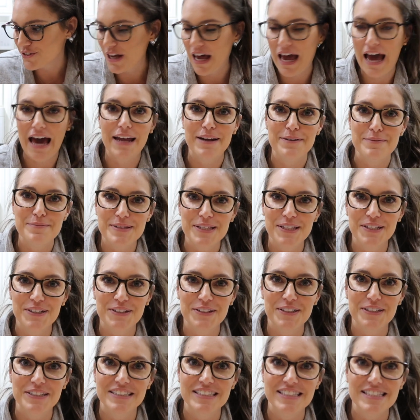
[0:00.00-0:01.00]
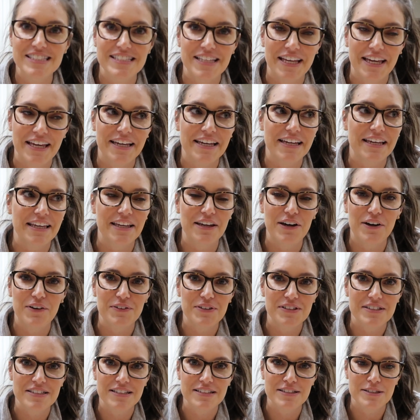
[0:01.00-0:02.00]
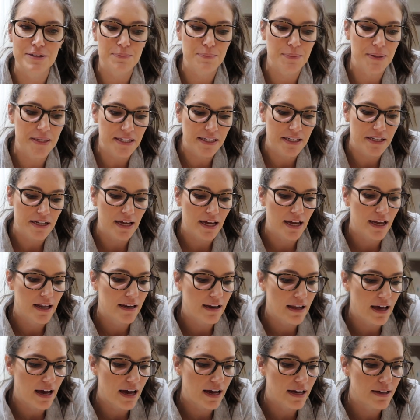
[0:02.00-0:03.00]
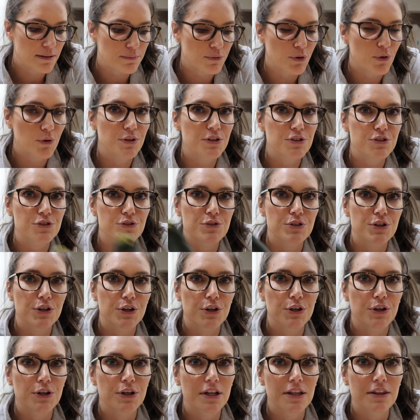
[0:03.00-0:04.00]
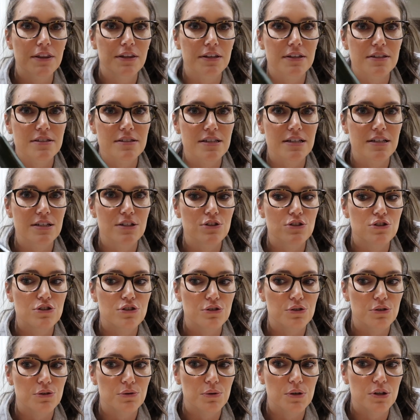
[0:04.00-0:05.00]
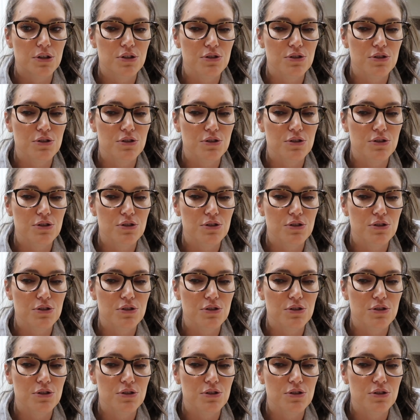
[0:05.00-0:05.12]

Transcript: Adam's gonna cook the steak. He always does meat, and I'm going to turn these into